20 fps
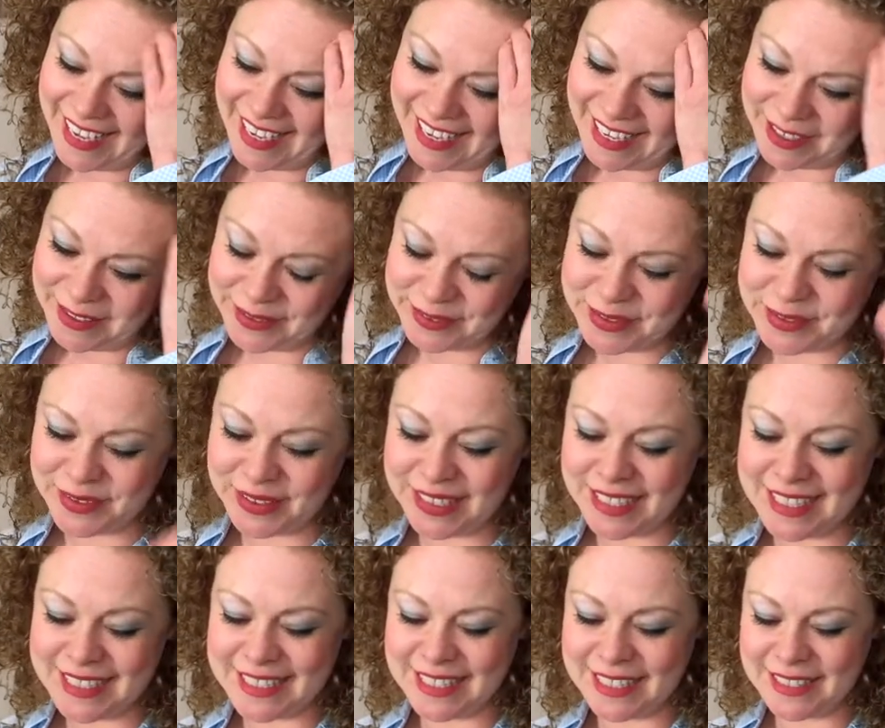It was really
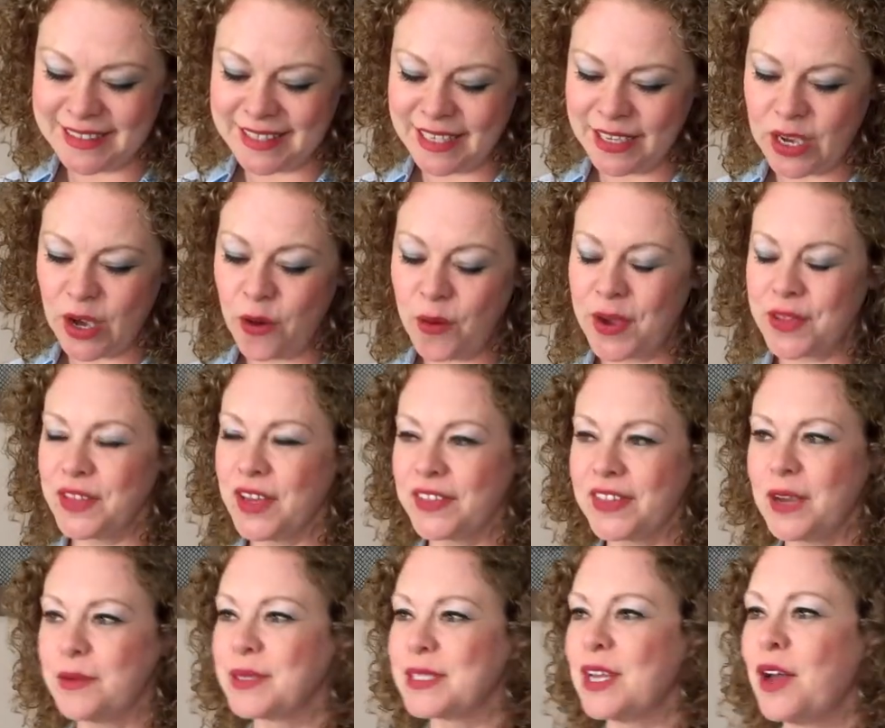easy to think, oh, I thought
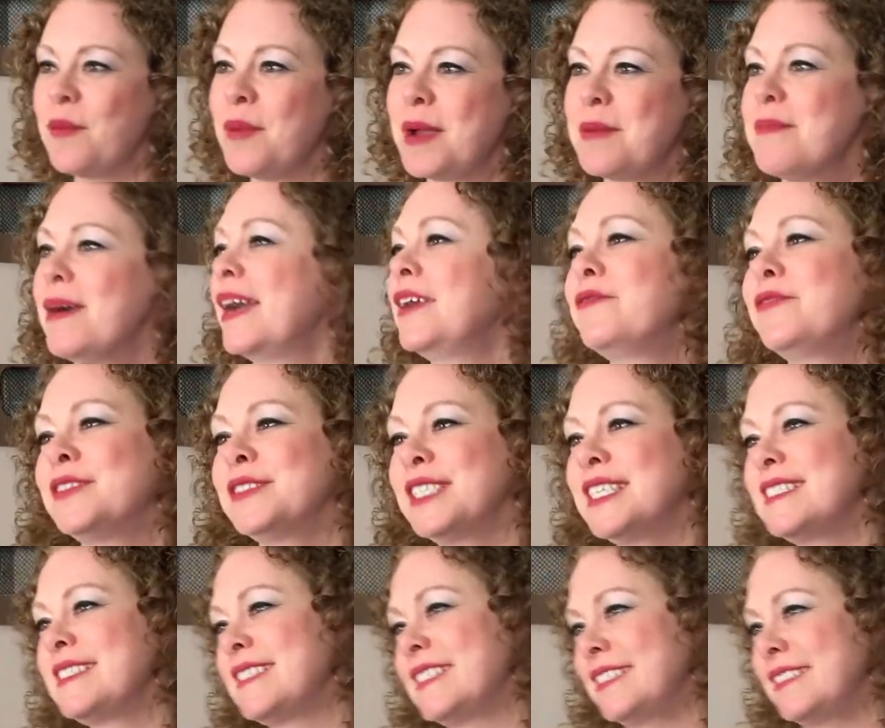that was all my
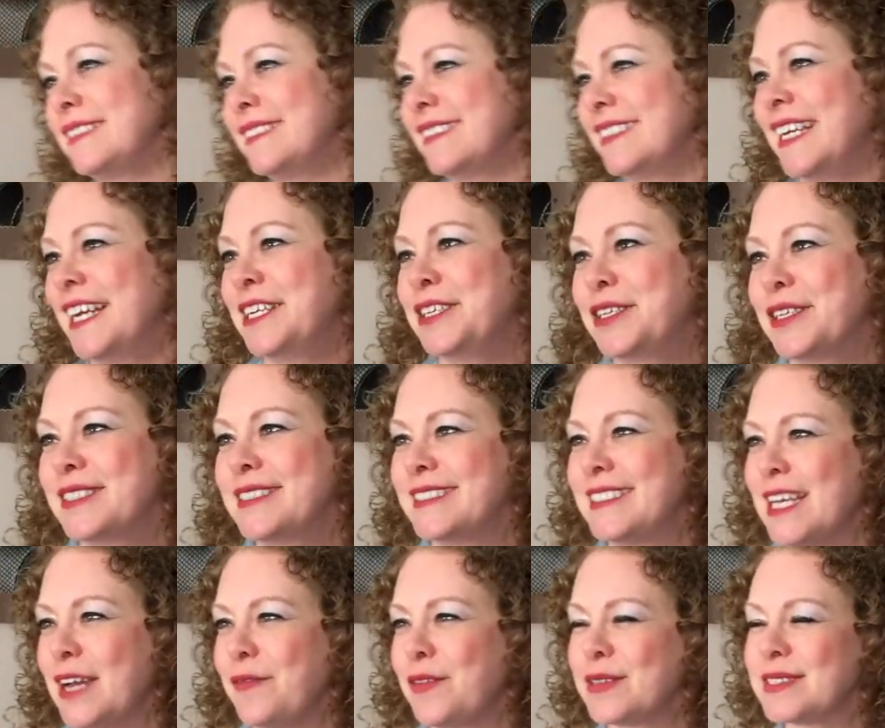mindfulness and and good
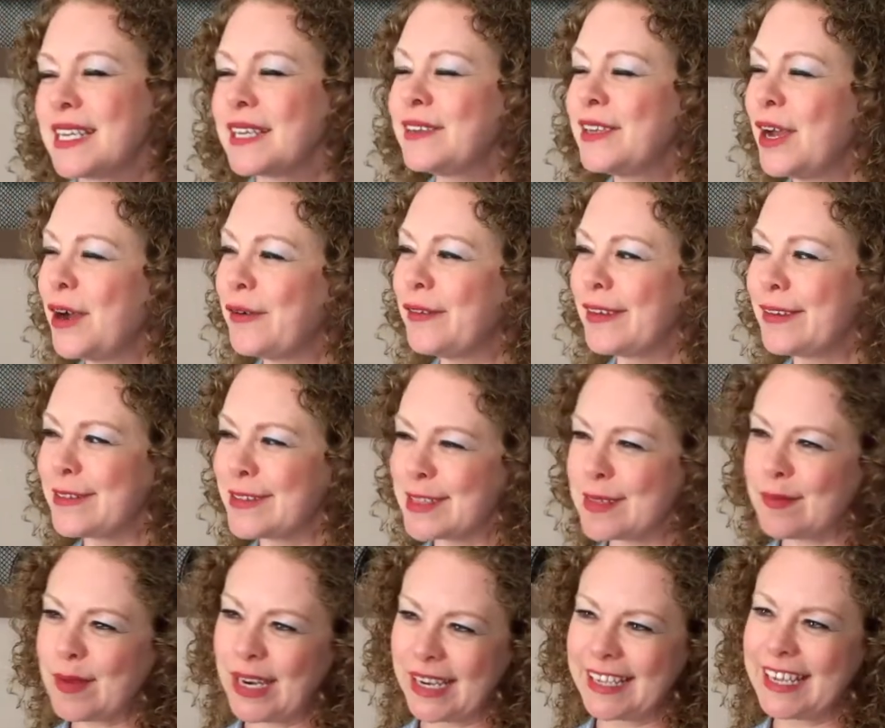stuff, and I was like, no, it was
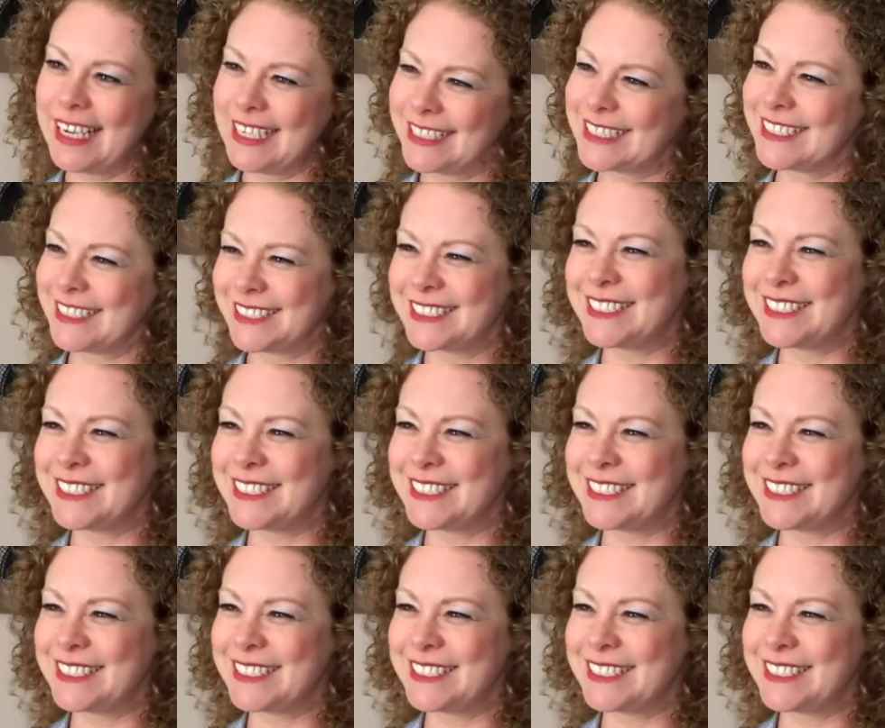the medications